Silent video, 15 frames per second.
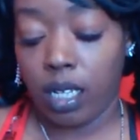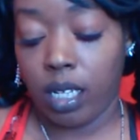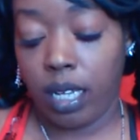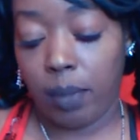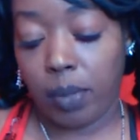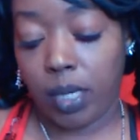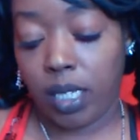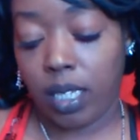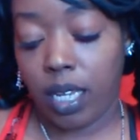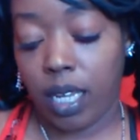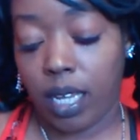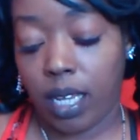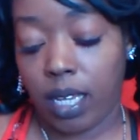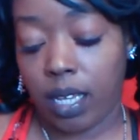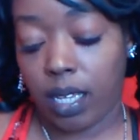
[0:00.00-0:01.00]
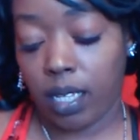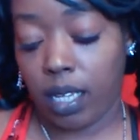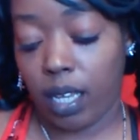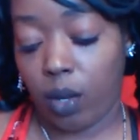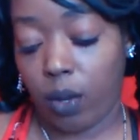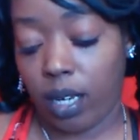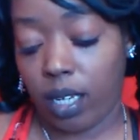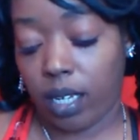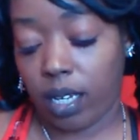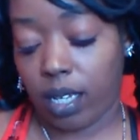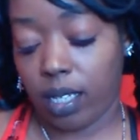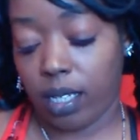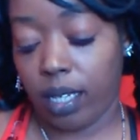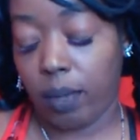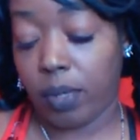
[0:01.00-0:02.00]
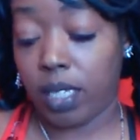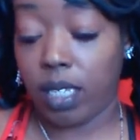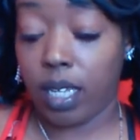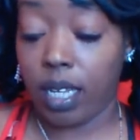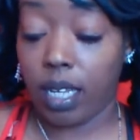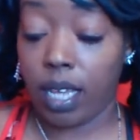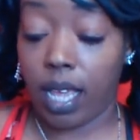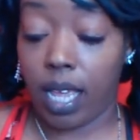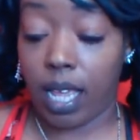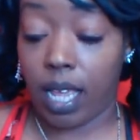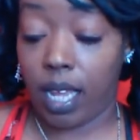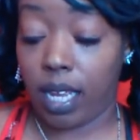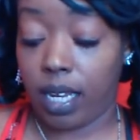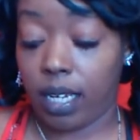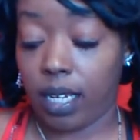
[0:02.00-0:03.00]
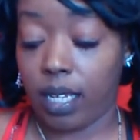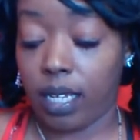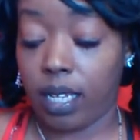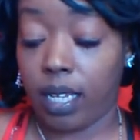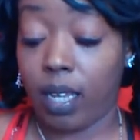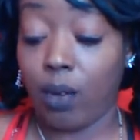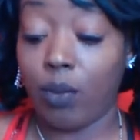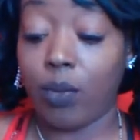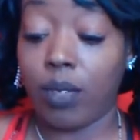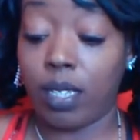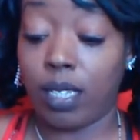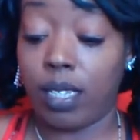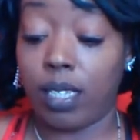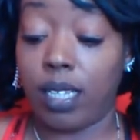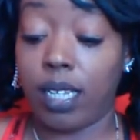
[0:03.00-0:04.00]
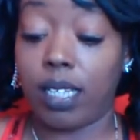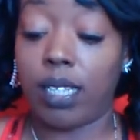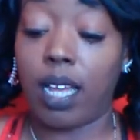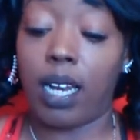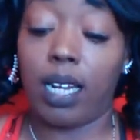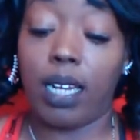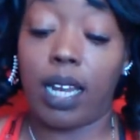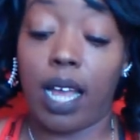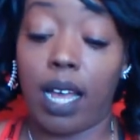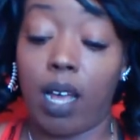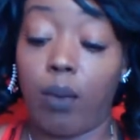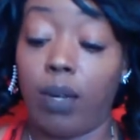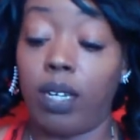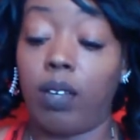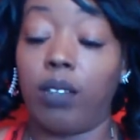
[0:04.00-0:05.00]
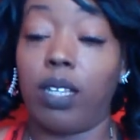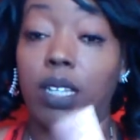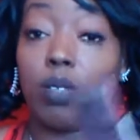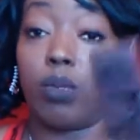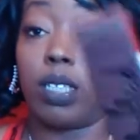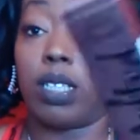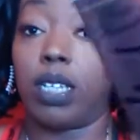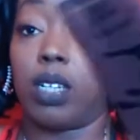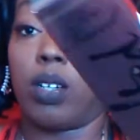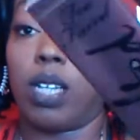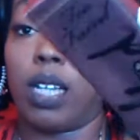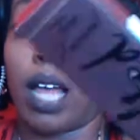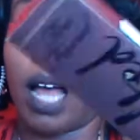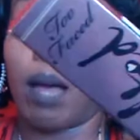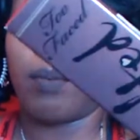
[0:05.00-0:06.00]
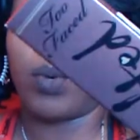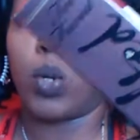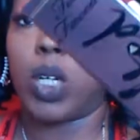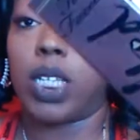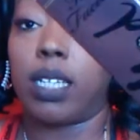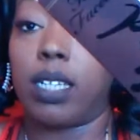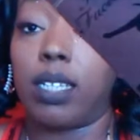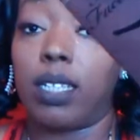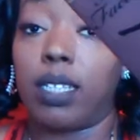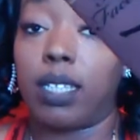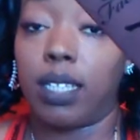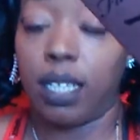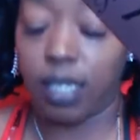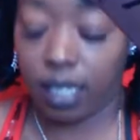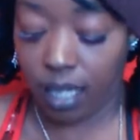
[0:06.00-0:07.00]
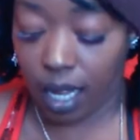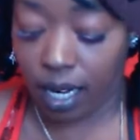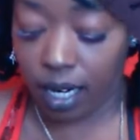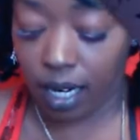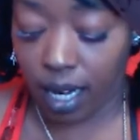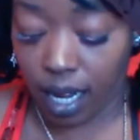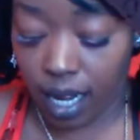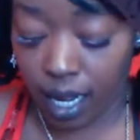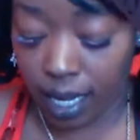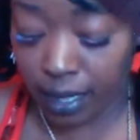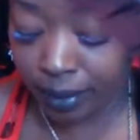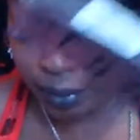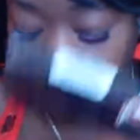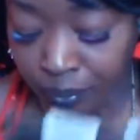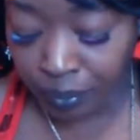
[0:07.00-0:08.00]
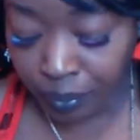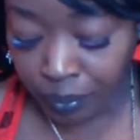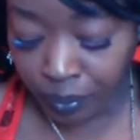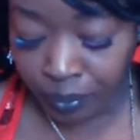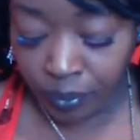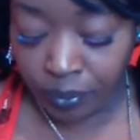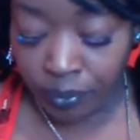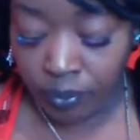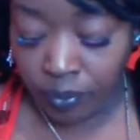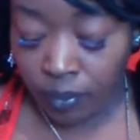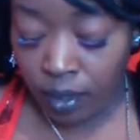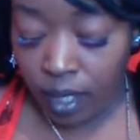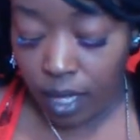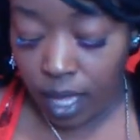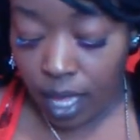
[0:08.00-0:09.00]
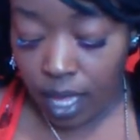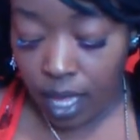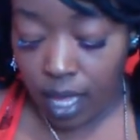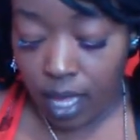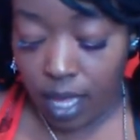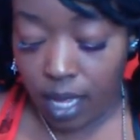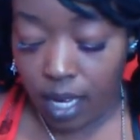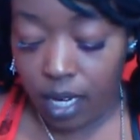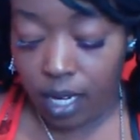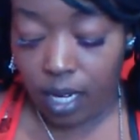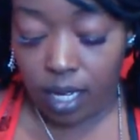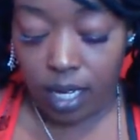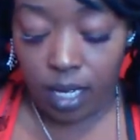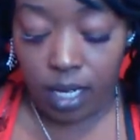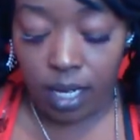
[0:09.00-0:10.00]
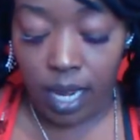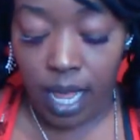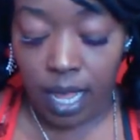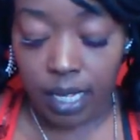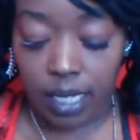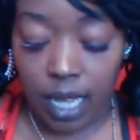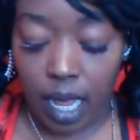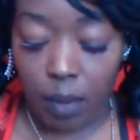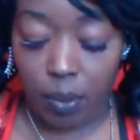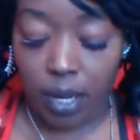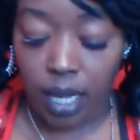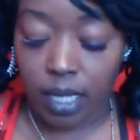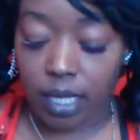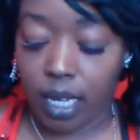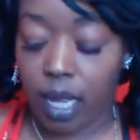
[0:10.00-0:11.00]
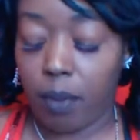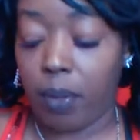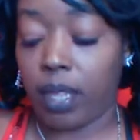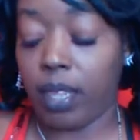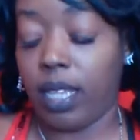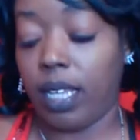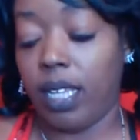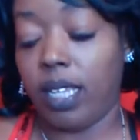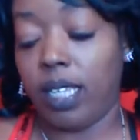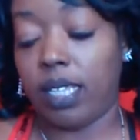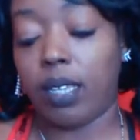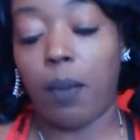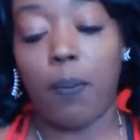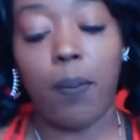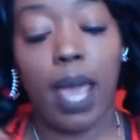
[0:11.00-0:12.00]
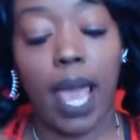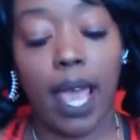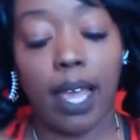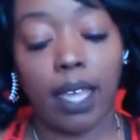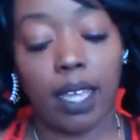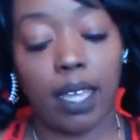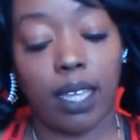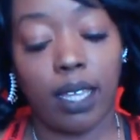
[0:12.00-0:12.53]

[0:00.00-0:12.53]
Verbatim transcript: lipstick, liquid lipstick, and it was $6.99. We know these retail a lot more than $6.99. And next, I picked up these MAC